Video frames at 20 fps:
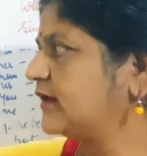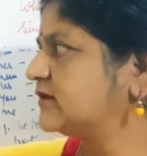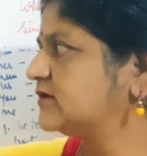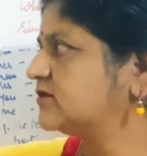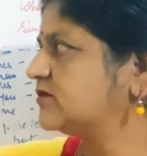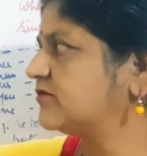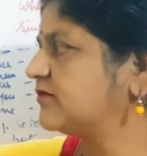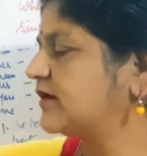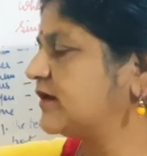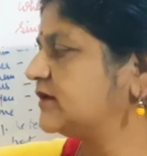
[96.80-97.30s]

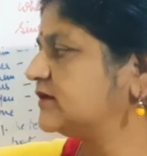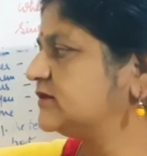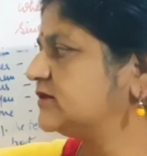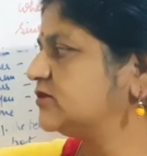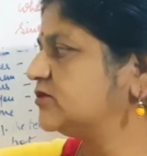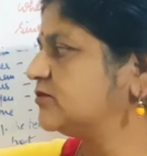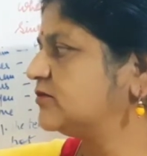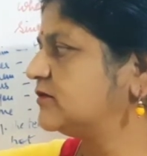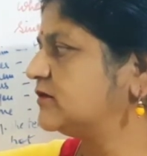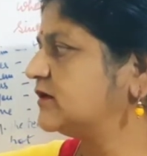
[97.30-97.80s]
Where
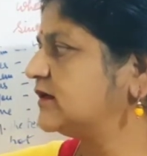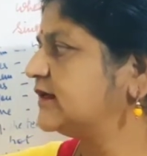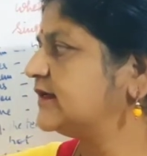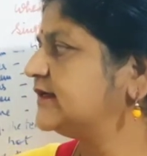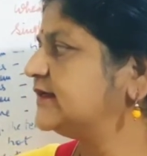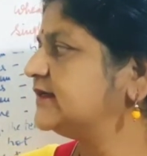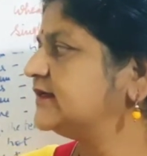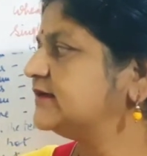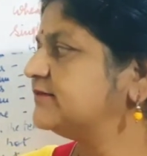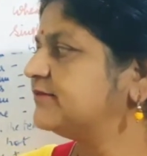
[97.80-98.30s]
to?
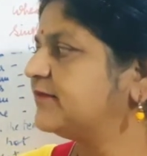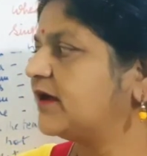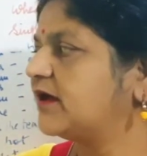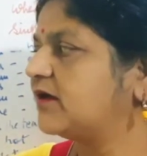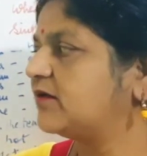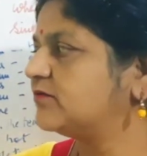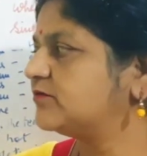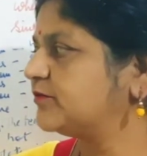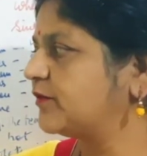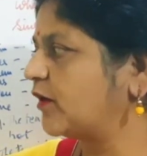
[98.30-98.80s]

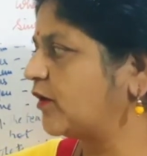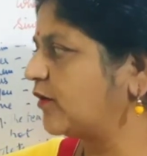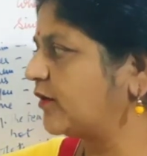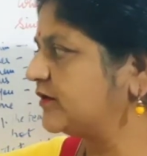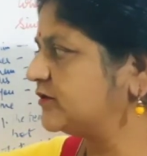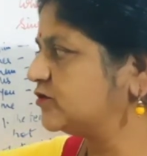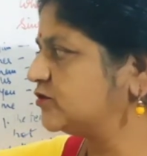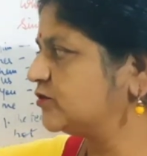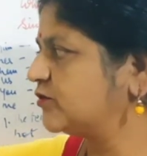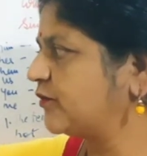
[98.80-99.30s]
What do we
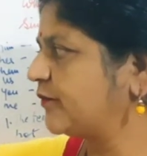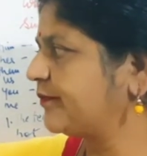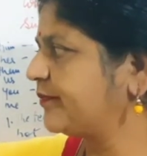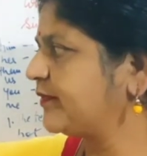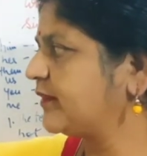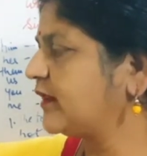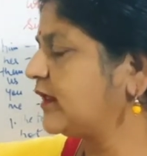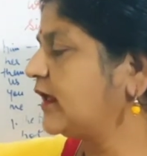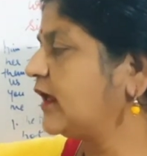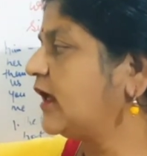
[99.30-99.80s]
do
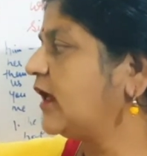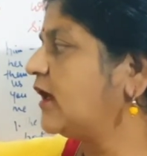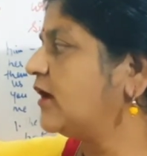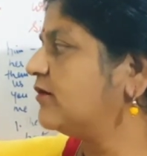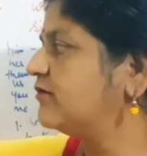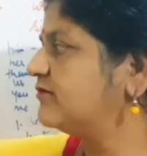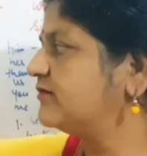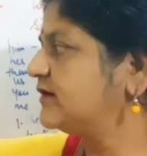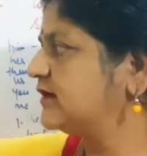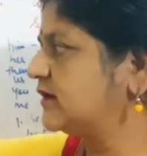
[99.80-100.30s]
then?
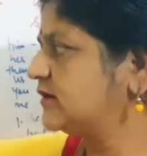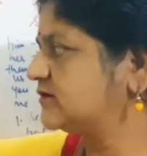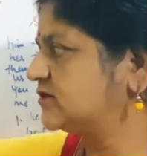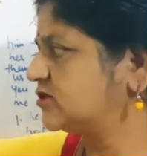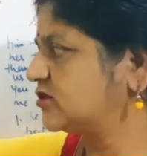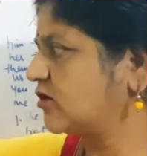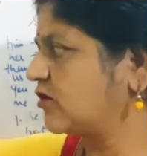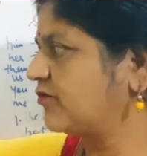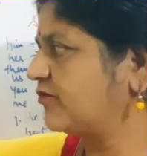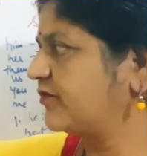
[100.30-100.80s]

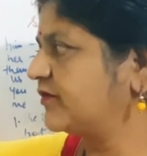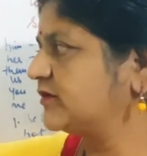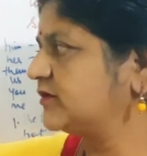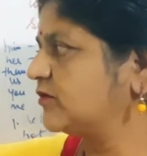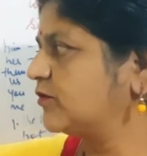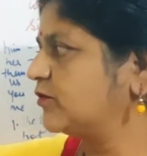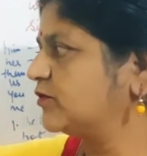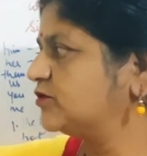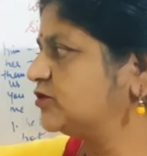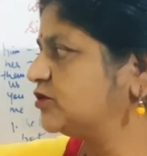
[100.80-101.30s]
First we
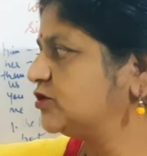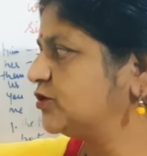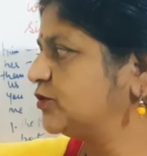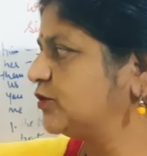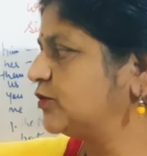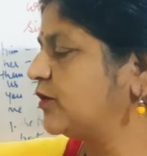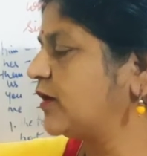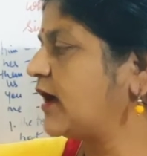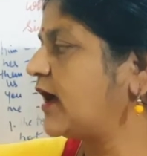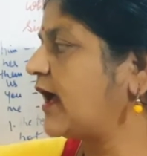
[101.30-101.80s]
remove
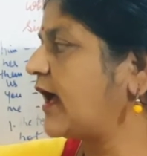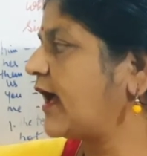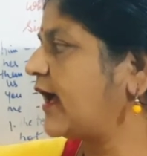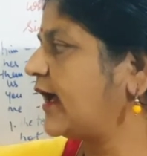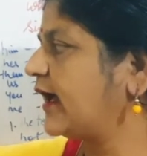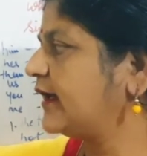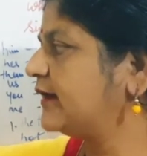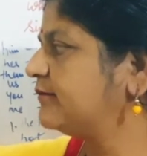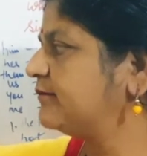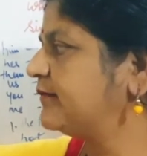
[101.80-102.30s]
to
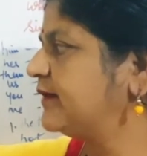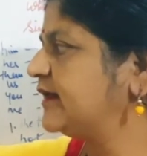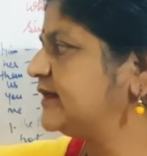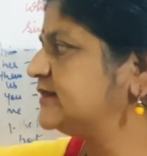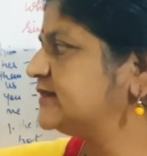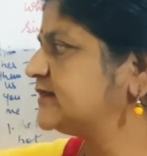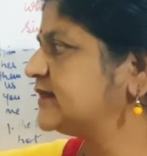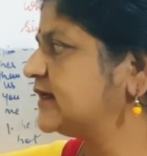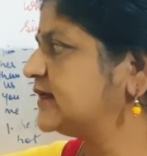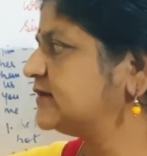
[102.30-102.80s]
and
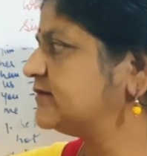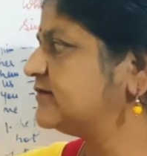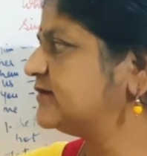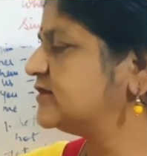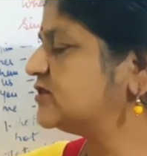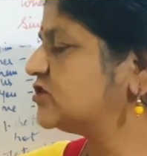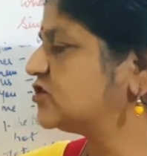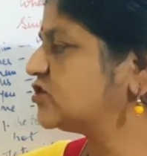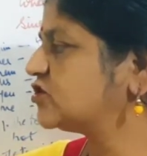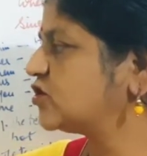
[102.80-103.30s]
place it
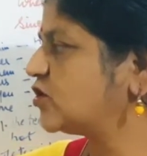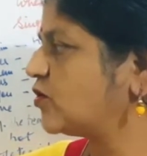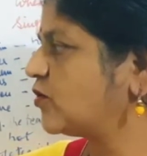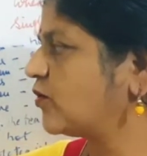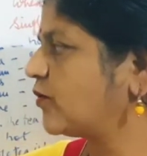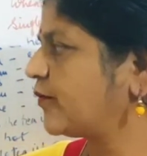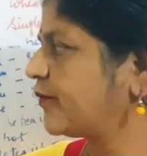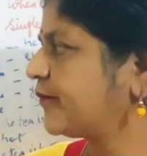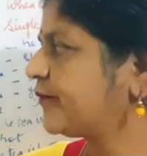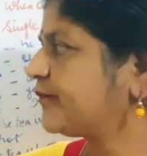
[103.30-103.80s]
with so.
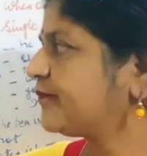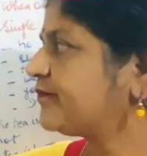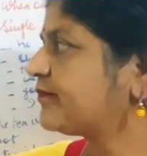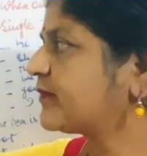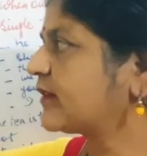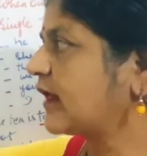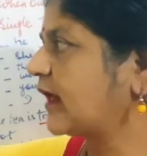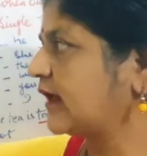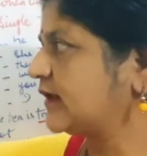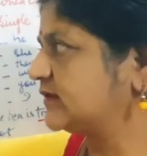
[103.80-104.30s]

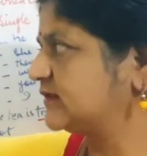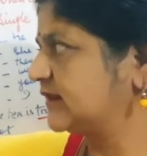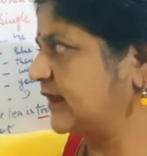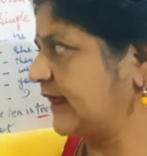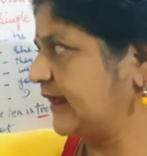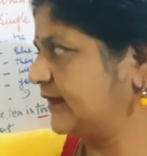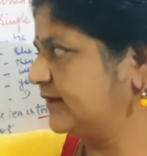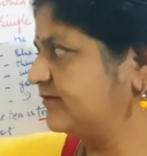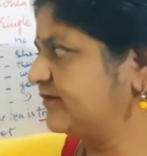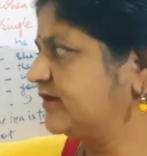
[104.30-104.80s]
And
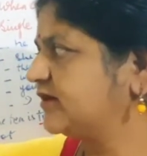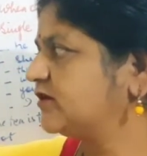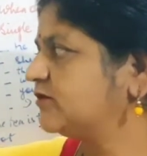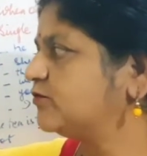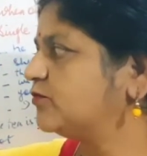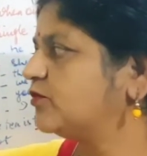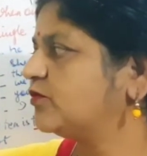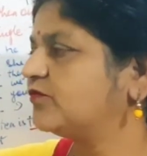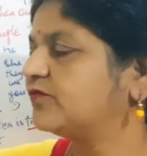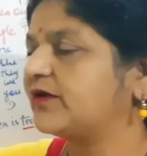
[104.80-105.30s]
then we
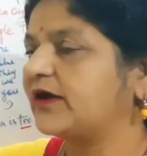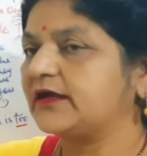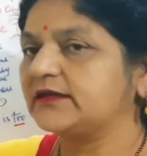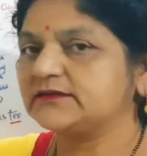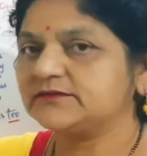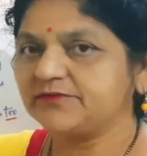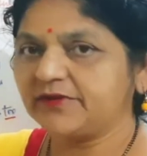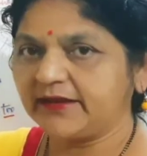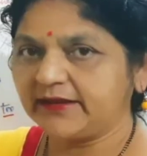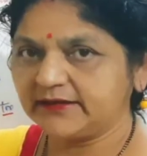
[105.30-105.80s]
remove the
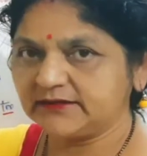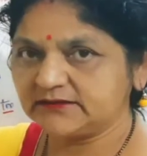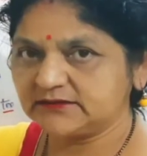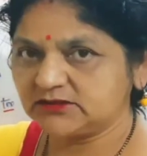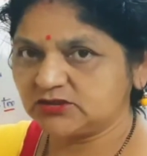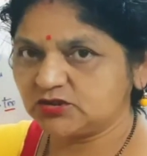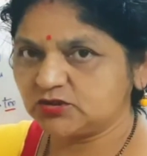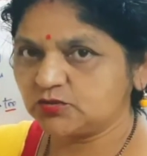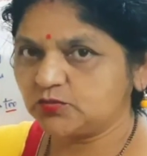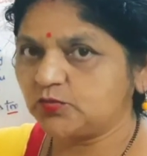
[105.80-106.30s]

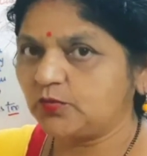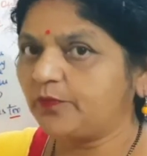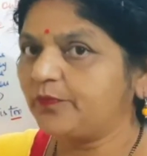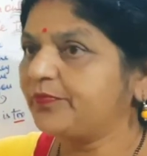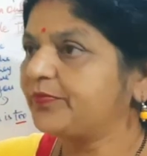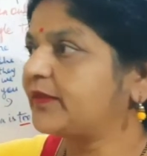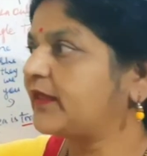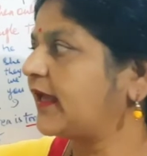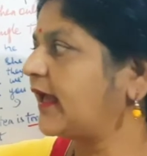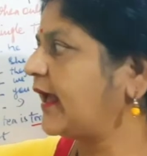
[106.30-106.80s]
second to
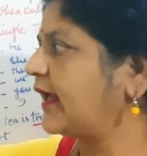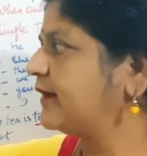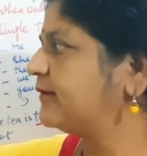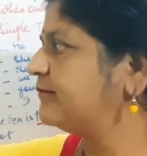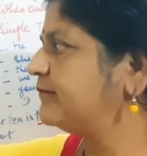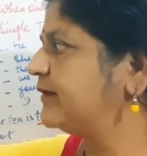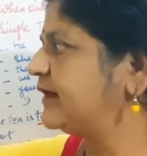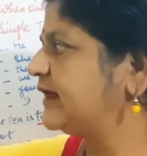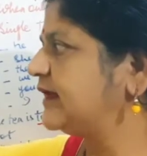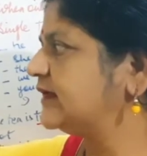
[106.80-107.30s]

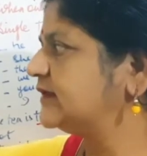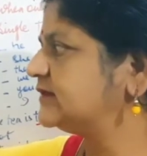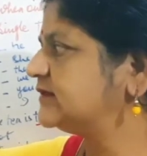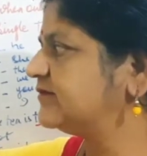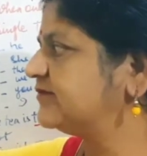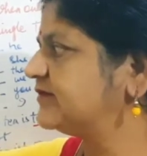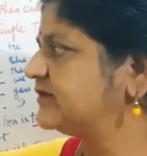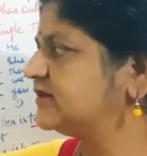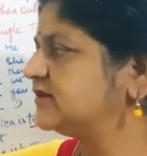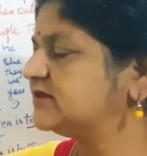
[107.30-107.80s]
and add
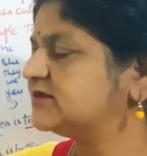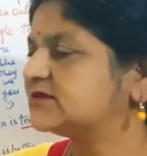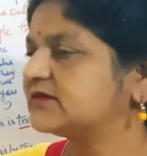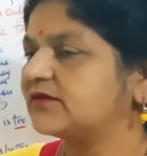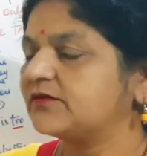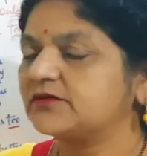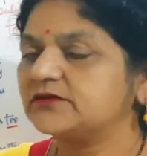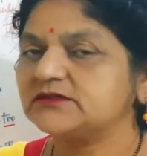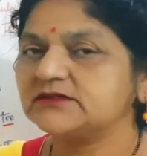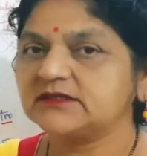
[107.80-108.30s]
3
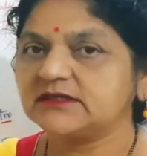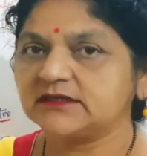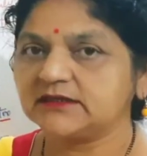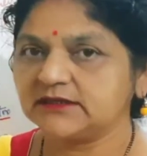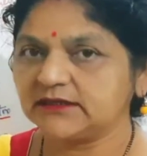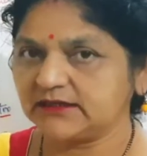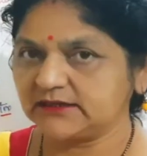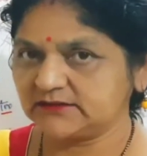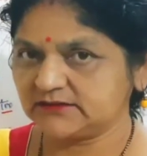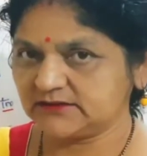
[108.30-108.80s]
words in
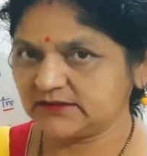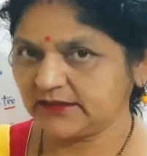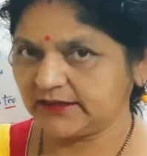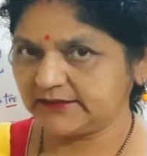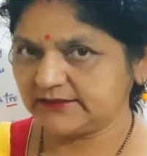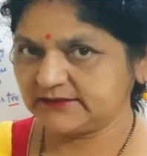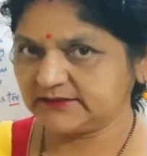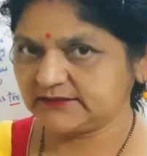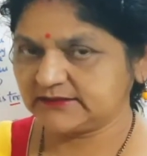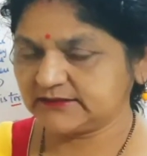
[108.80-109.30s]
its
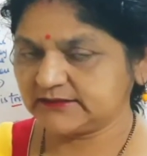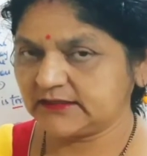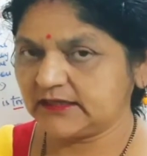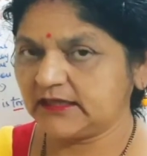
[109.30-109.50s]
place.